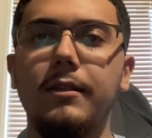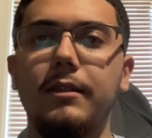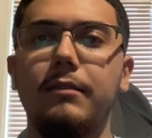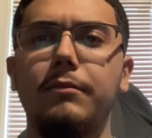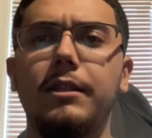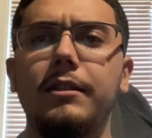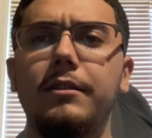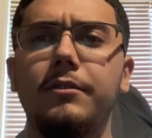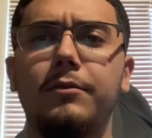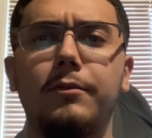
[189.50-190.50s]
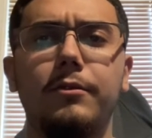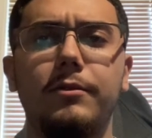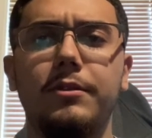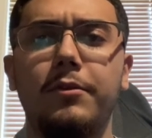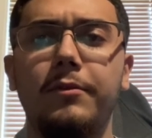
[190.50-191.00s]
The beginning of the war
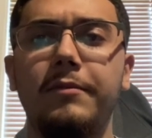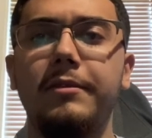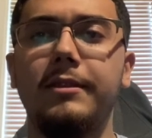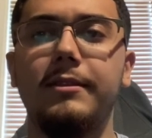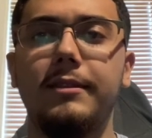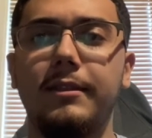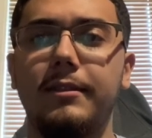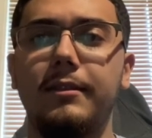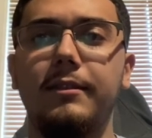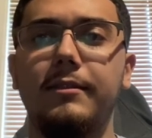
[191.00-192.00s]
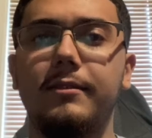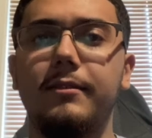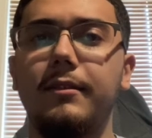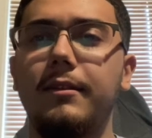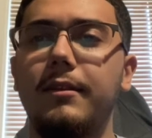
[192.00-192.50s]
was horrific to say the least.
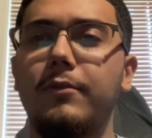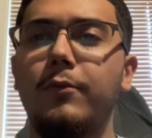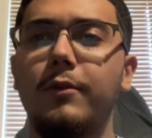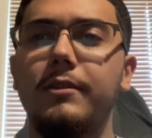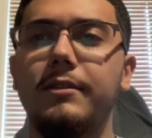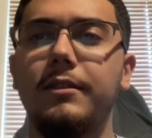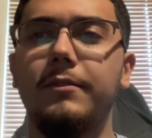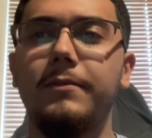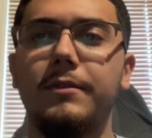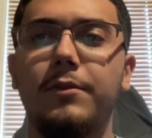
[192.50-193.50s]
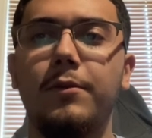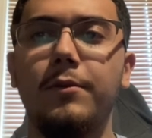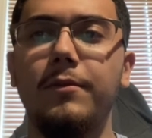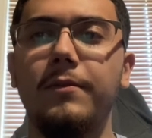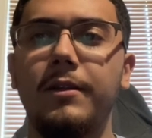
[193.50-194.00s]
War itself is
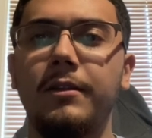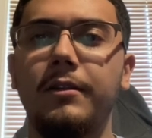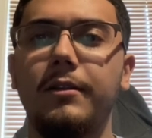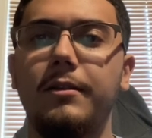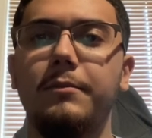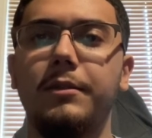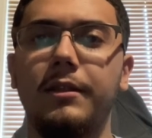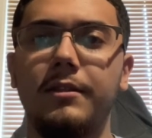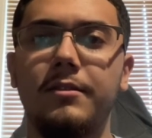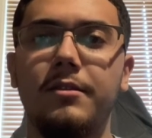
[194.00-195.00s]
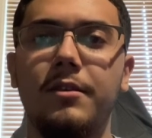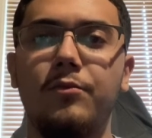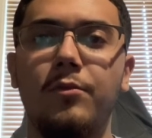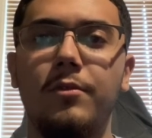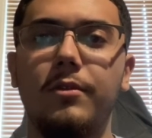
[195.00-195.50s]
horrifying, but this is a
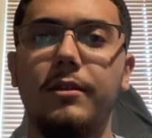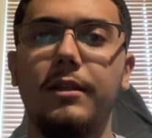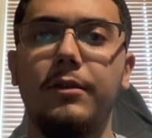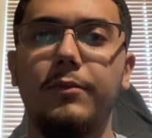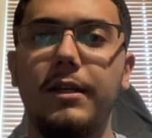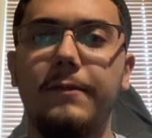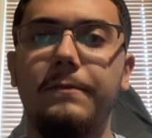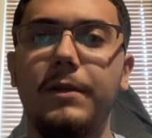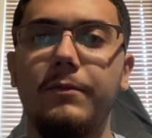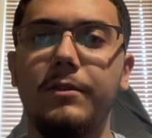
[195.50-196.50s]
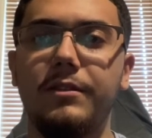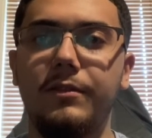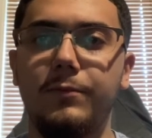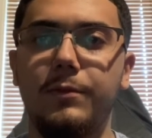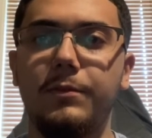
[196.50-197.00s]
war like we have never seen
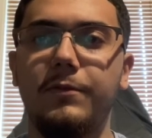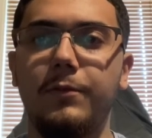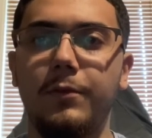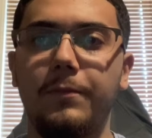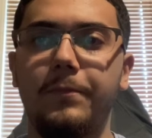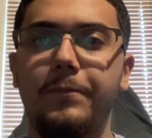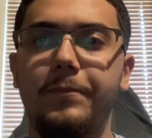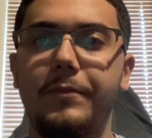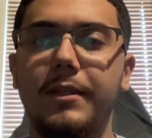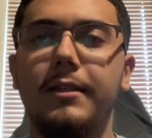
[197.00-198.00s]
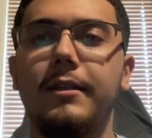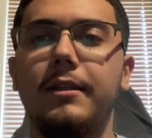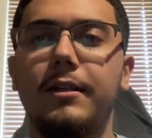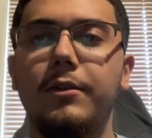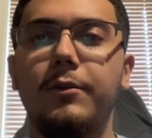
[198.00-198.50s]
one before.
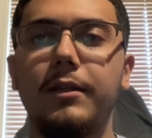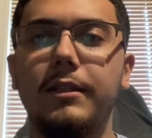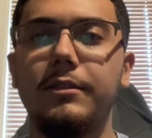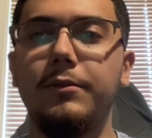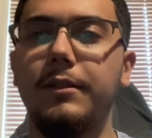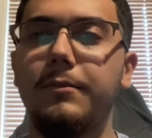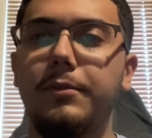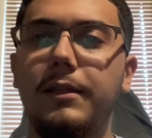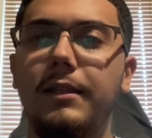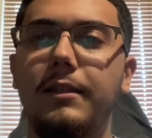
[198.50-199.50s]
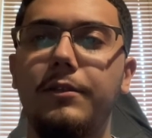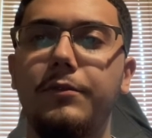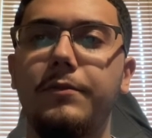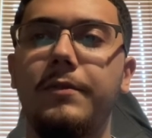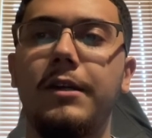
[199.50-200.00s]
Going into a completely new
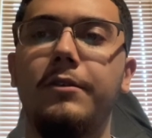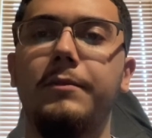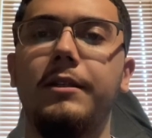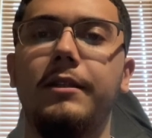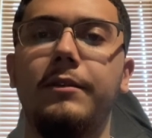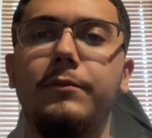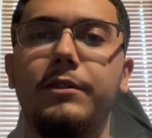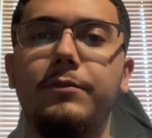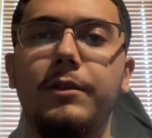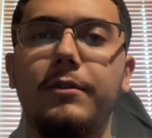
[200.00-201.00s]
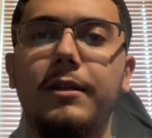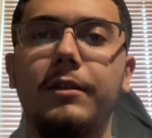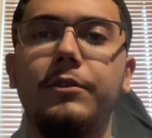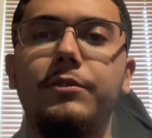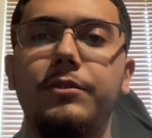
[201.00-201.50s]
environment in which we are not
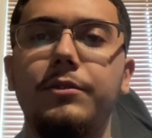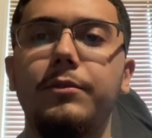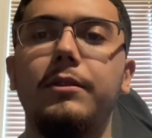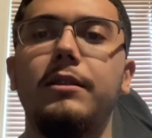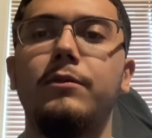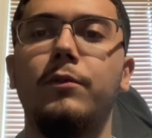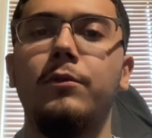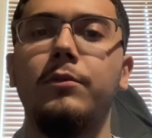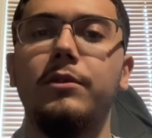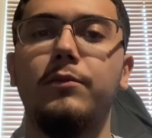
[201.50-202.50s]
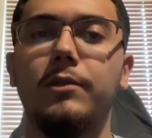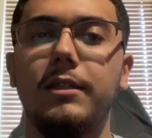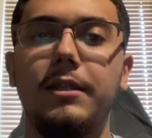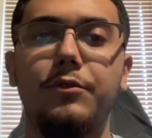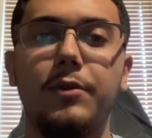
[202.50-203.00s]
used to is always one of
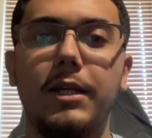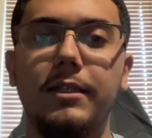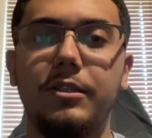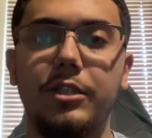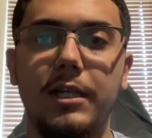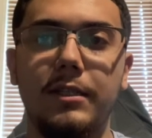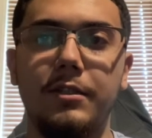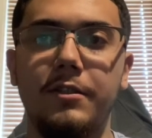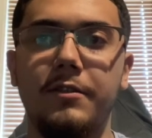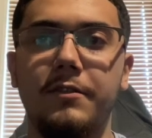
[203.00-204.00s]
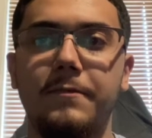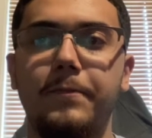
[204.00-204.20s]
the greatest challenges.